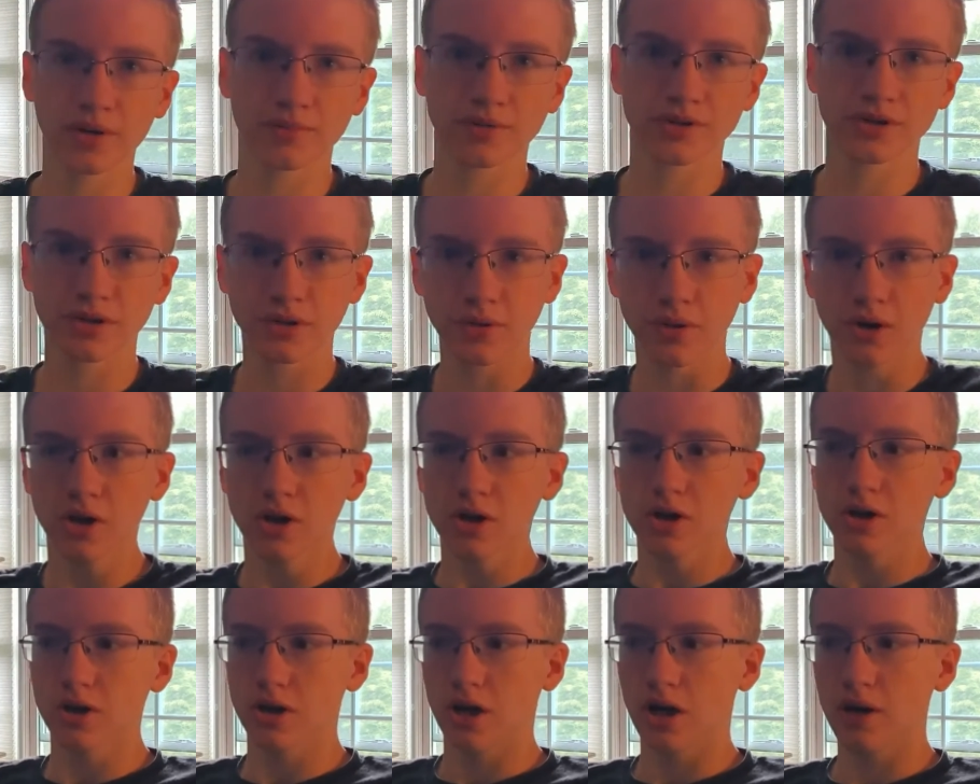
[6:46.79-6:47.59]
So
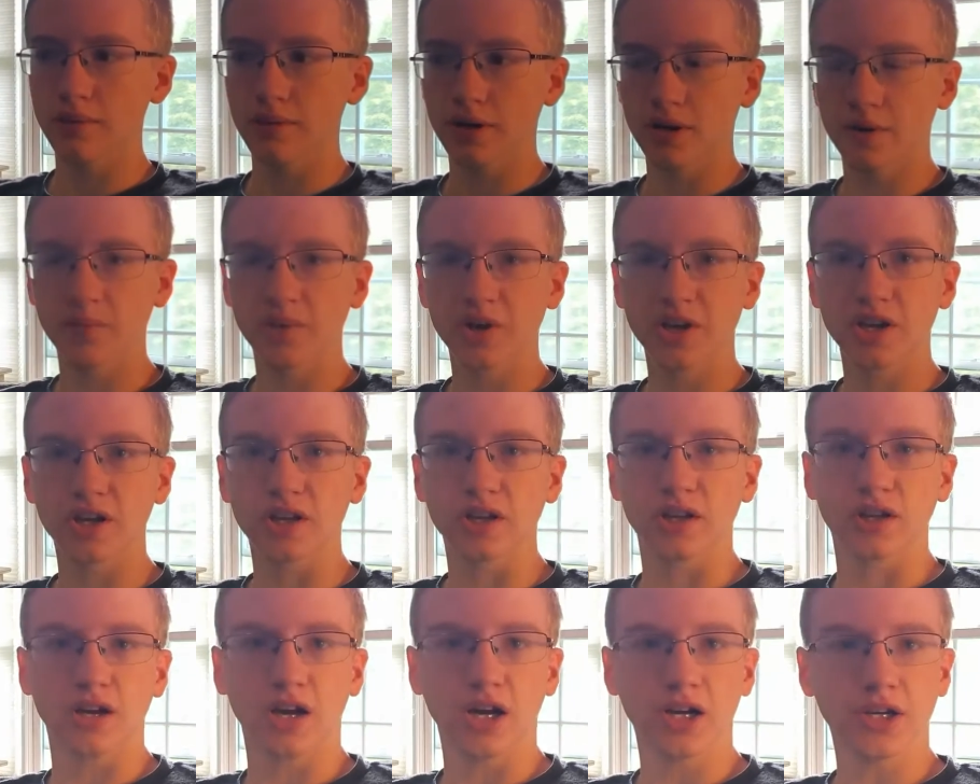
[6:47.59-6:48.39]
I'm gonna make
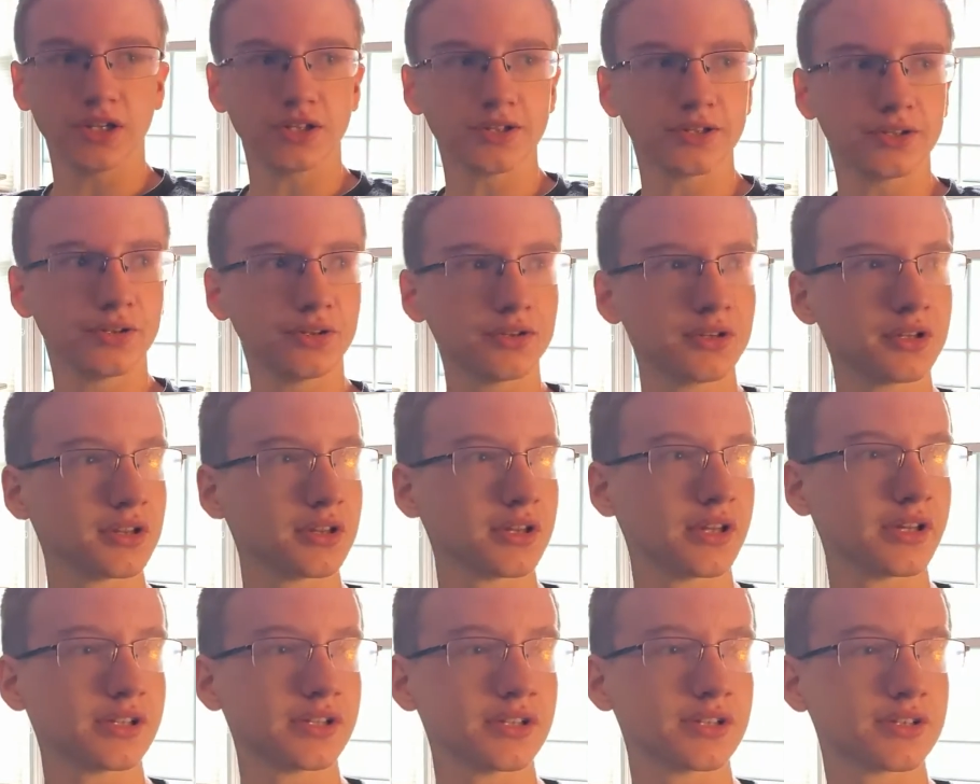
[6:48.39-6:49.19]
it kind of look
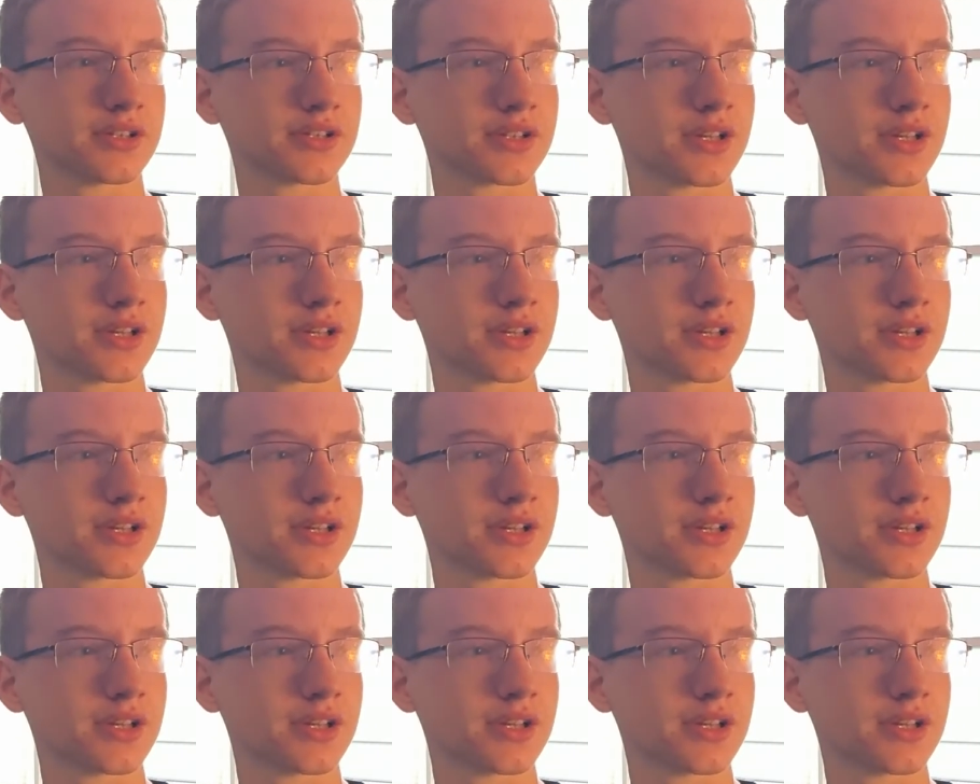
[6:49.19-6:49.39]
like it